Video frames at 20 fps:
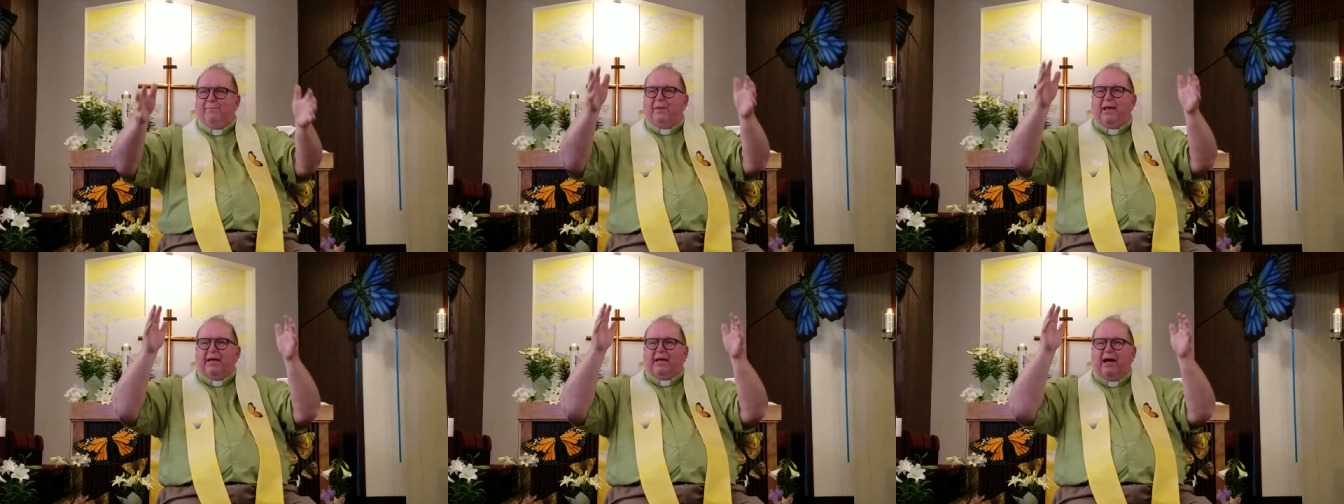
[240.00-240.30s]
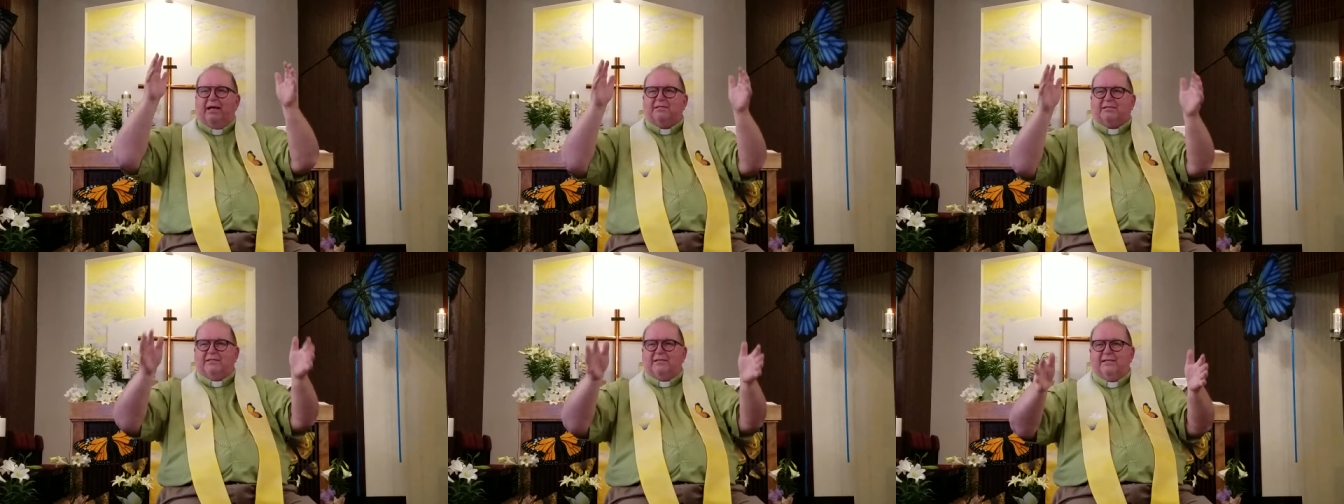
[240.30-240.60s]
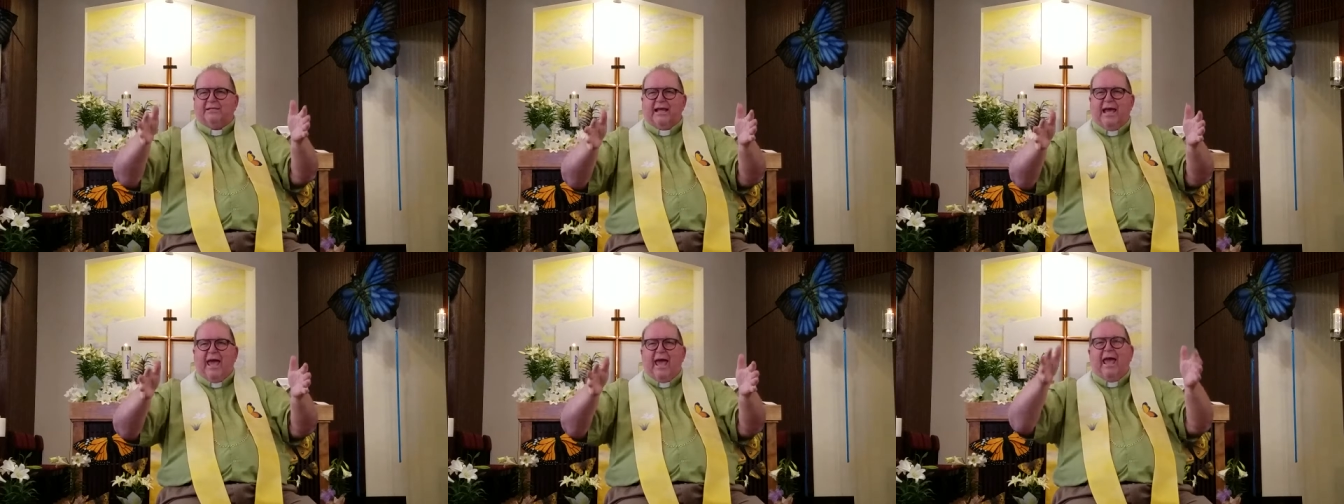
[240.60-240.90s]
it because
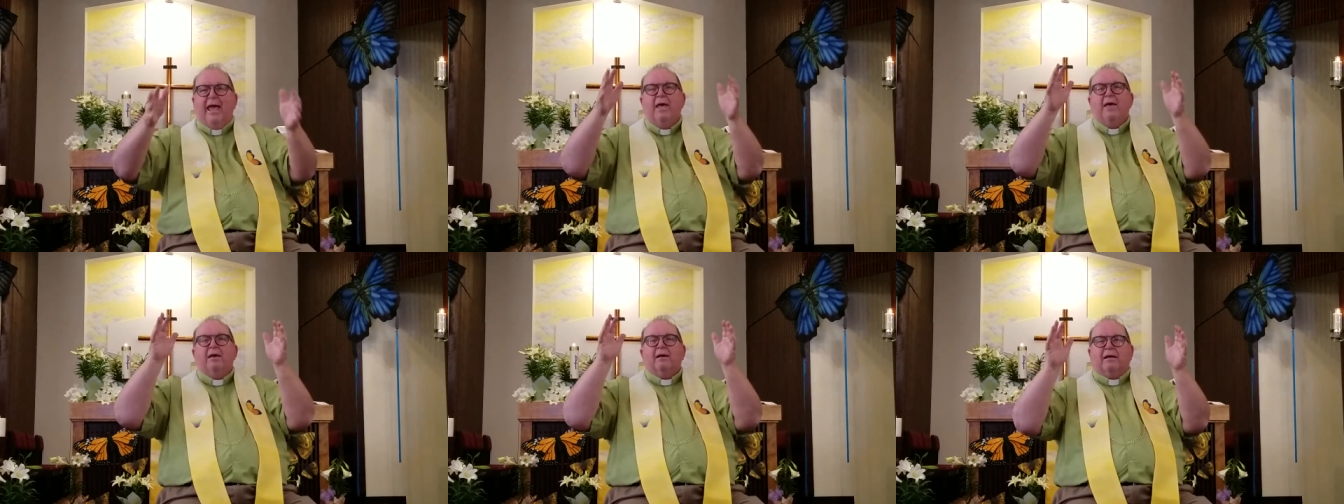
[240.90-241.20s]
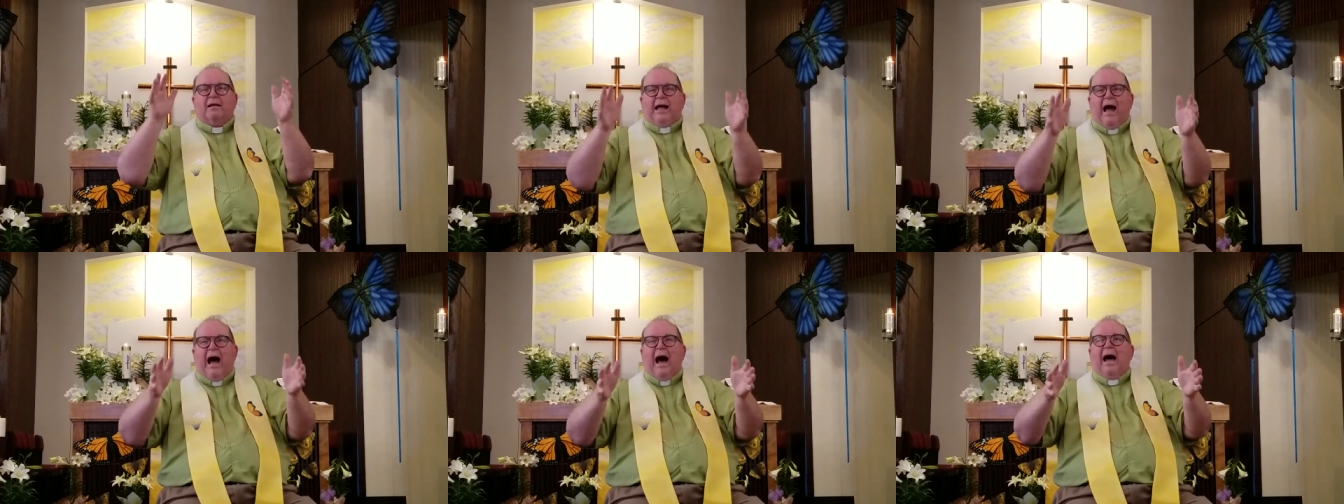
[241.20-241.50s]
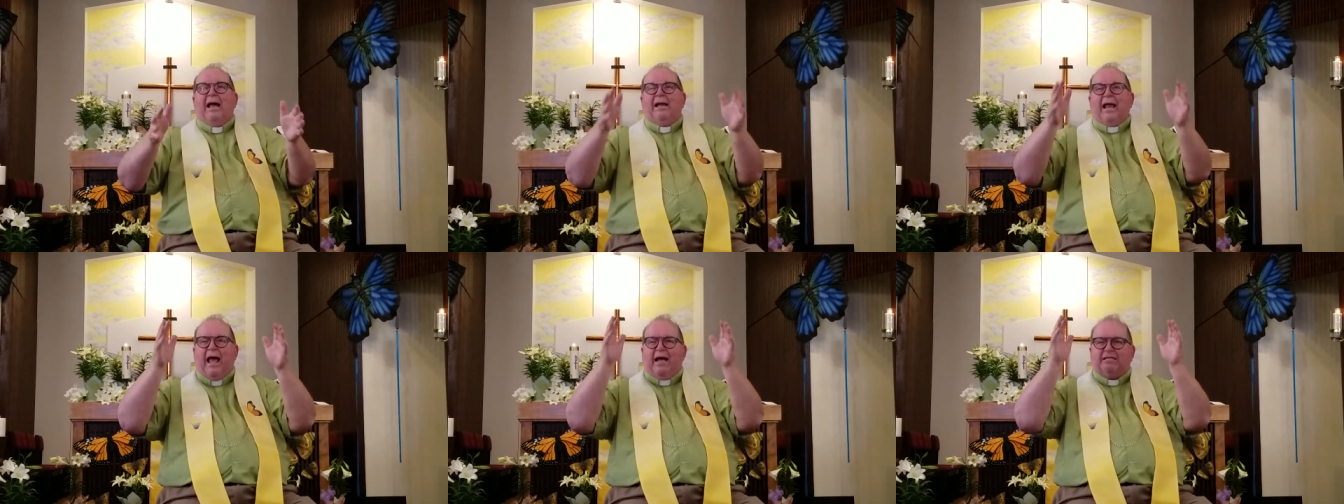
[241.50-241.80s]
today
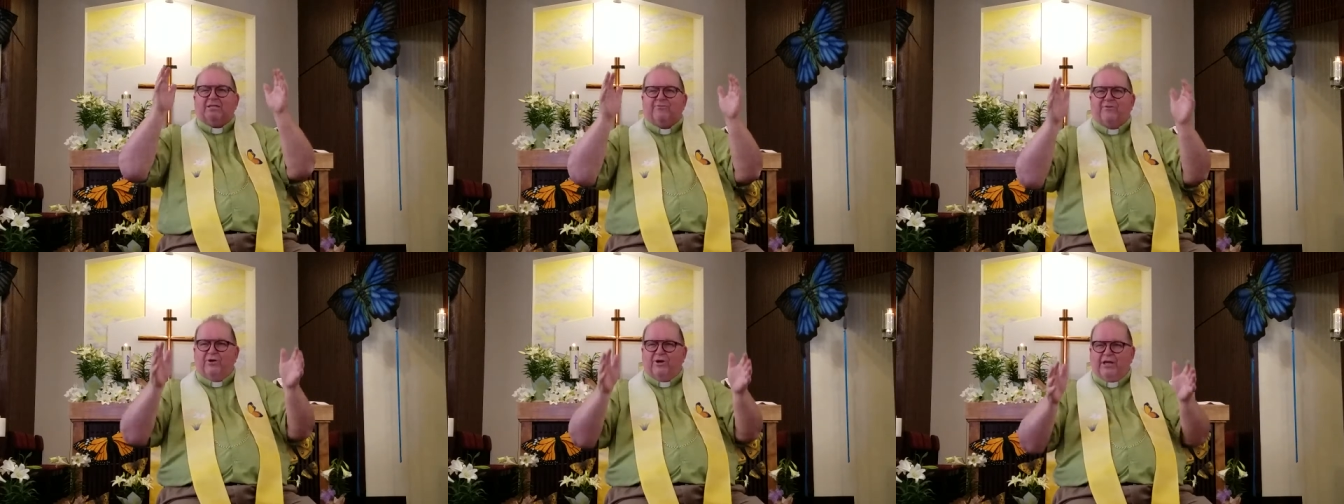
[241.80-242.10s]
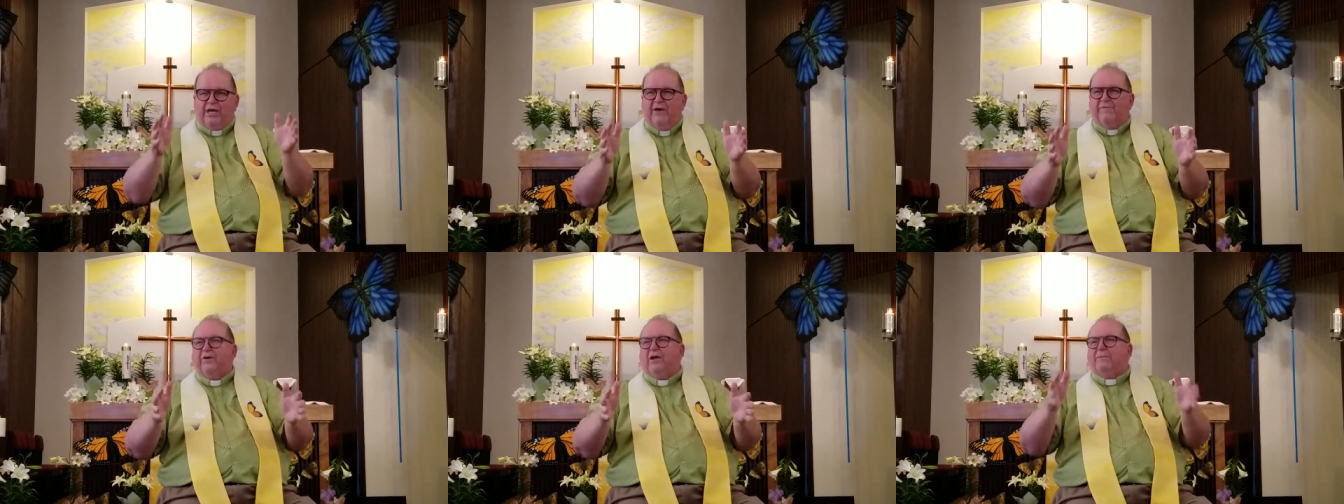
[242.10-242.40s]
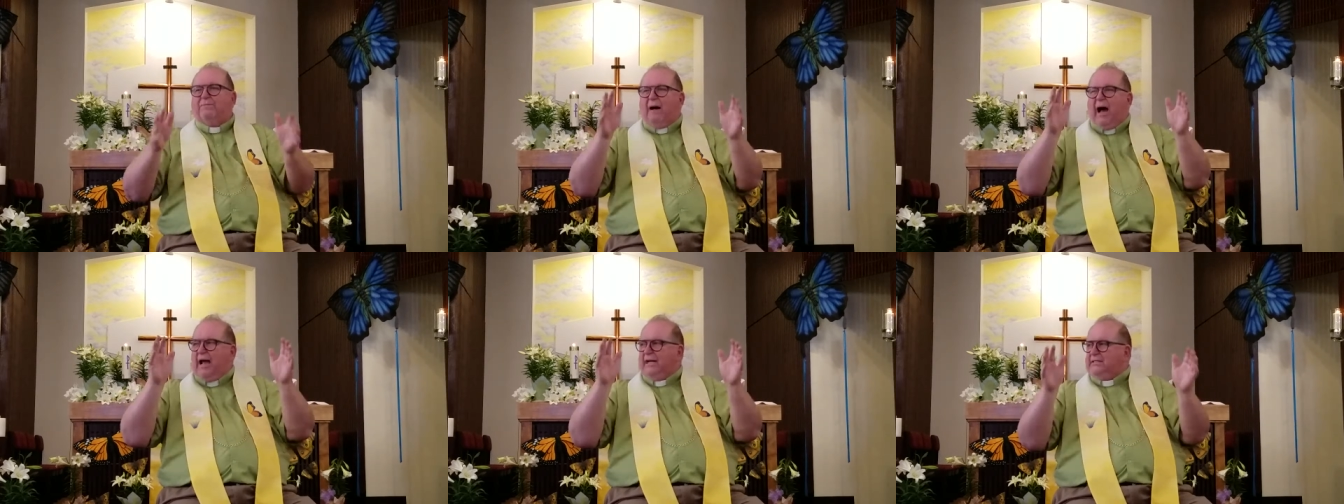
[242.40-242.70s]
God has
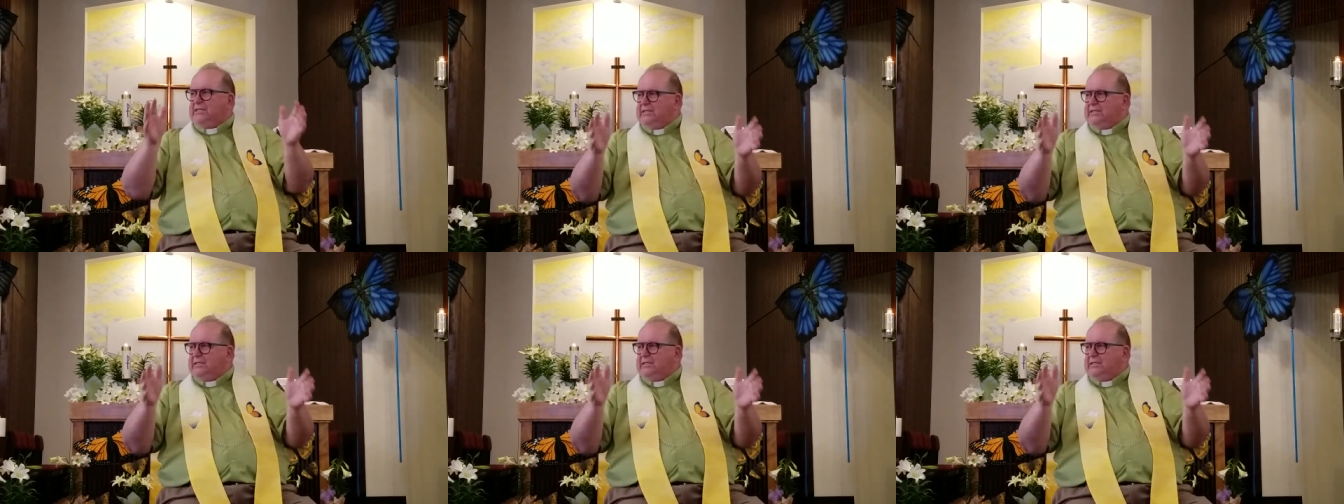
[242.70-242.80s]
forgiven my